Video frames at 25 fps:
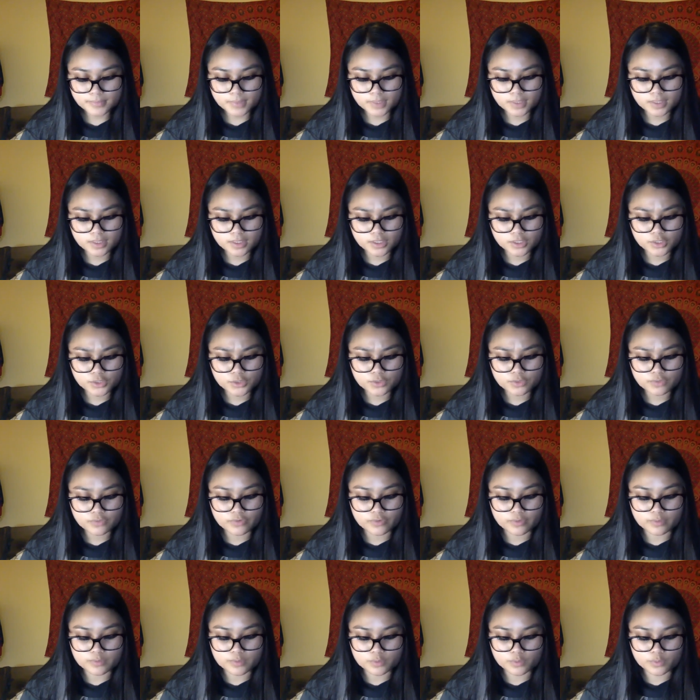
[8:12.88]
The
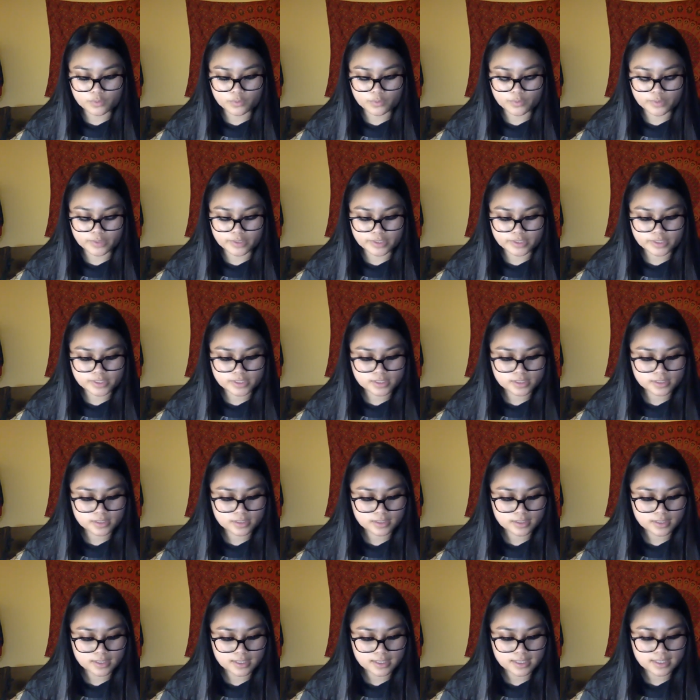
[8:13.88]
uniforms were worse
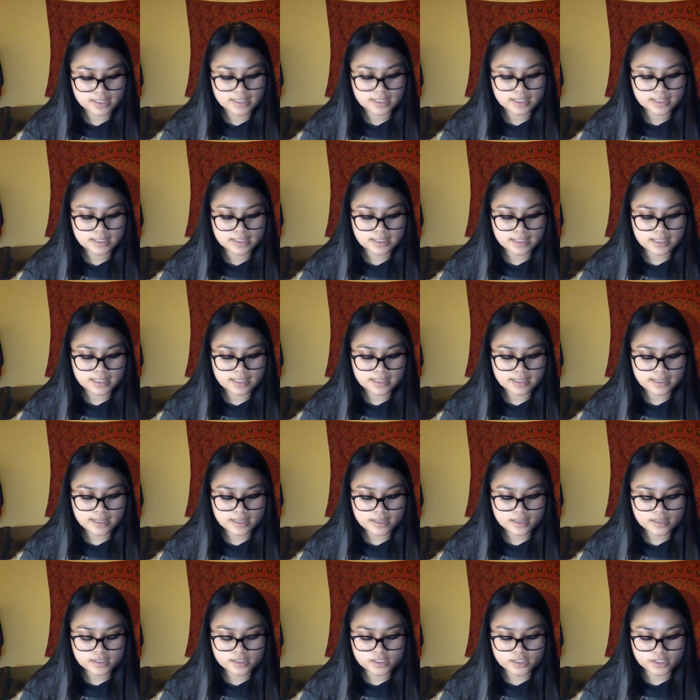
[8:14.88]
knee
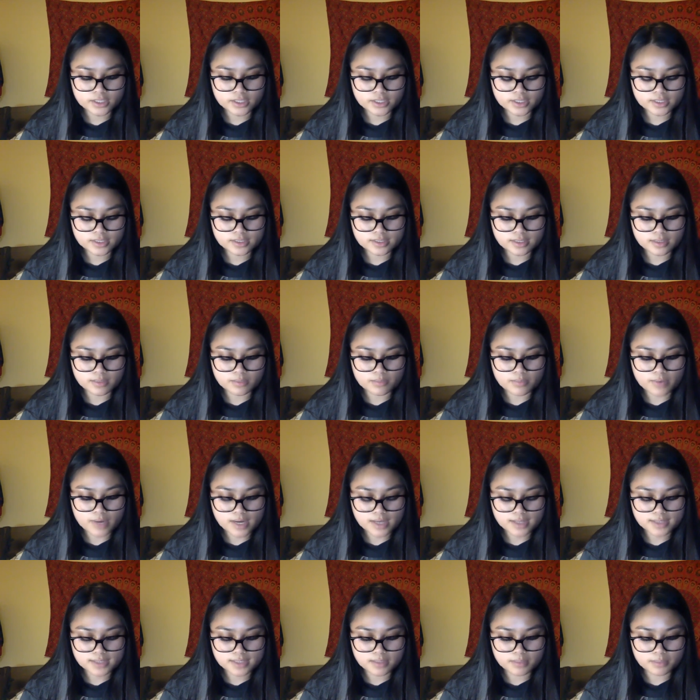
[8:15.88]
length skirts and
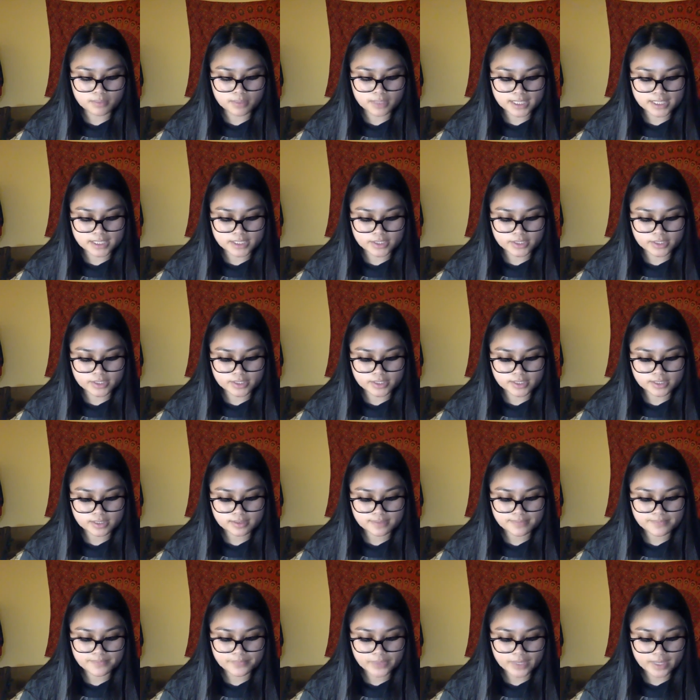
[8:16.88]
boxy
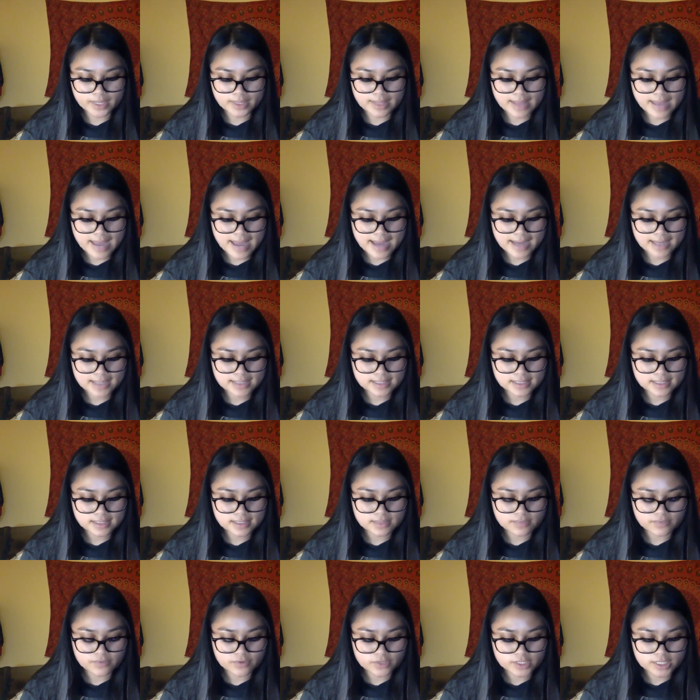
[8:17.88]
blazers, and the accents
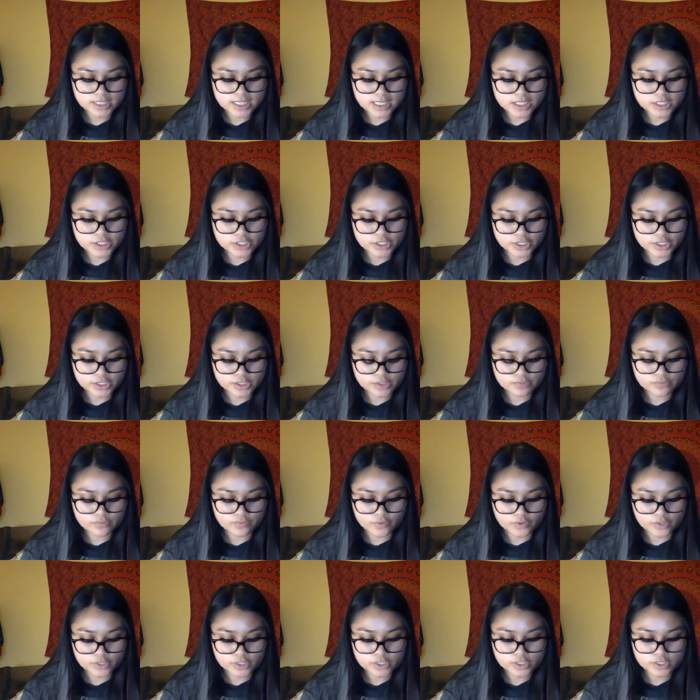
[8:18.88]
of her teachers
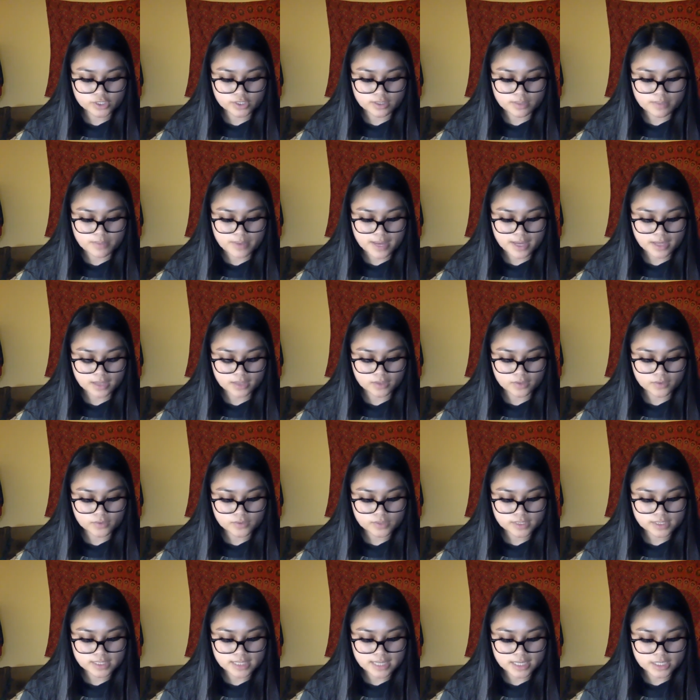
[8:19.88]
forced her to pay
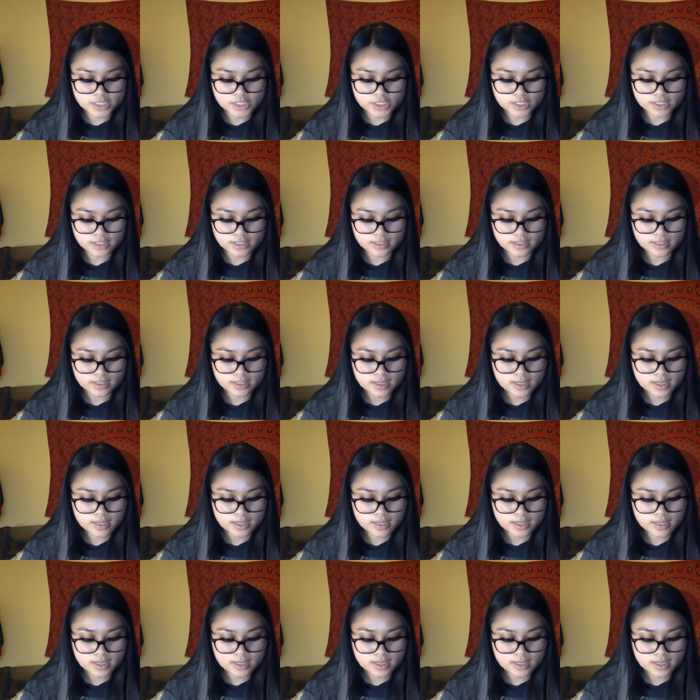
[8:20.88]
close attention,